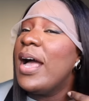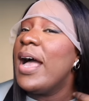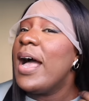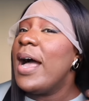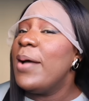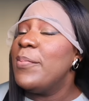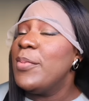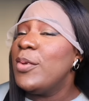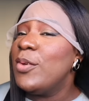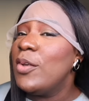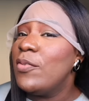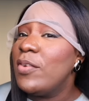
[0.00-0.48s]

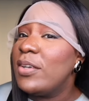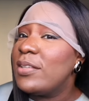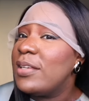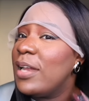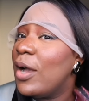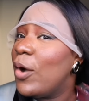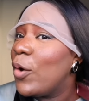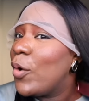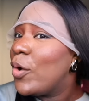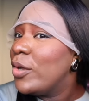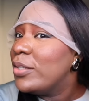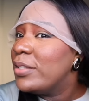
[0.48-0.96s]
I mean, obviously
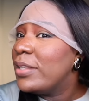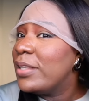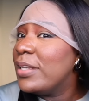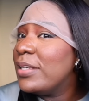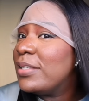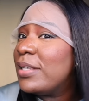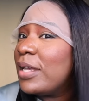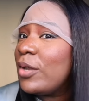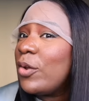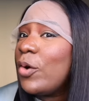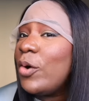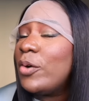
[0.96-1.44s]
I'll cut the
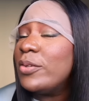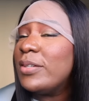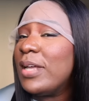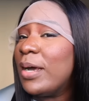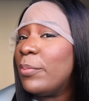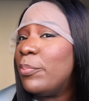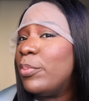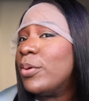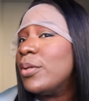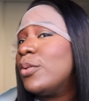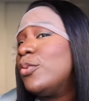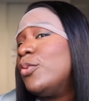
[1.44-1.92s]
lace and all
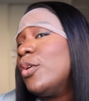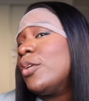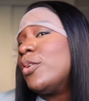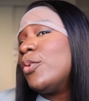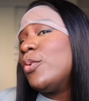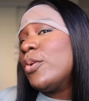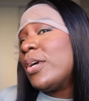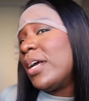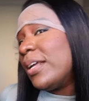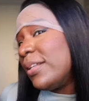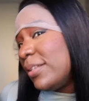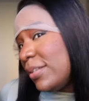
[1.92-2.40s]
that, but just
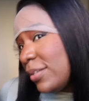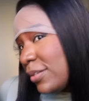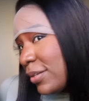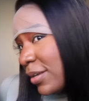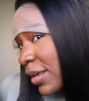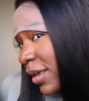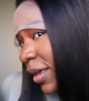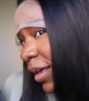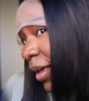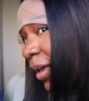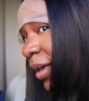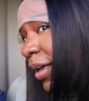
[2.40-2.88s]
look at this
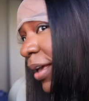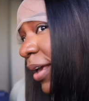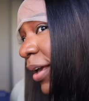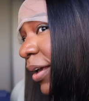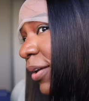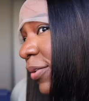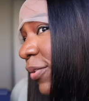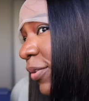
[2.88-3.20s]
hair,